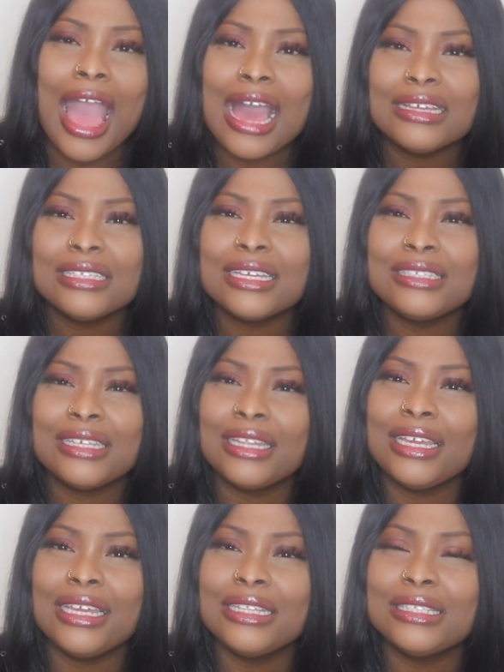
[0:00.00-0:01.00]
As I
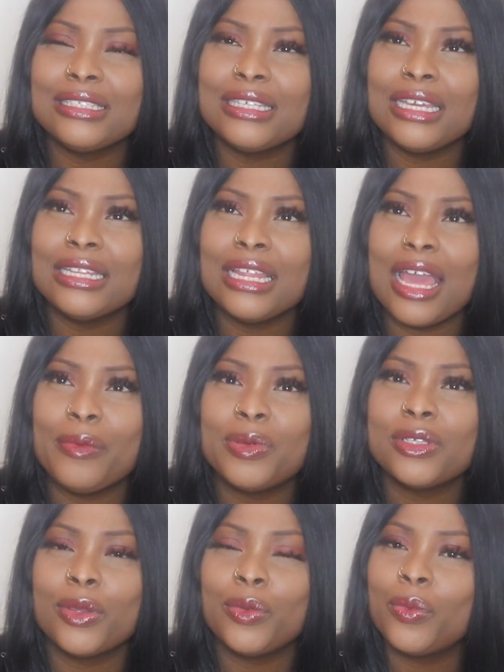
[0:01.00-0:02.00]
said in
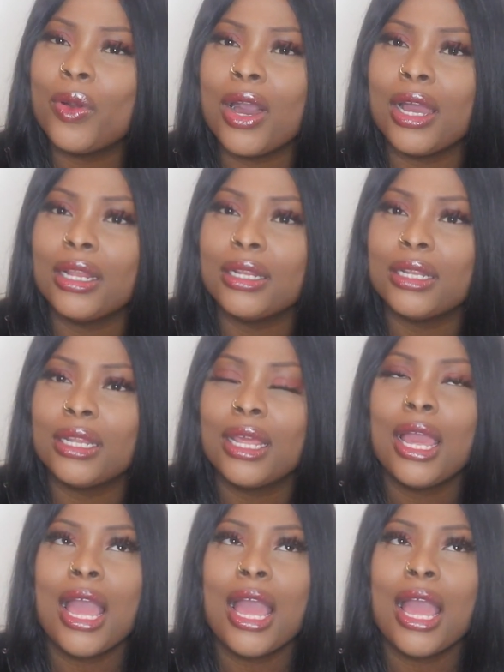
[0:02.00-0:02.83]
episode 1,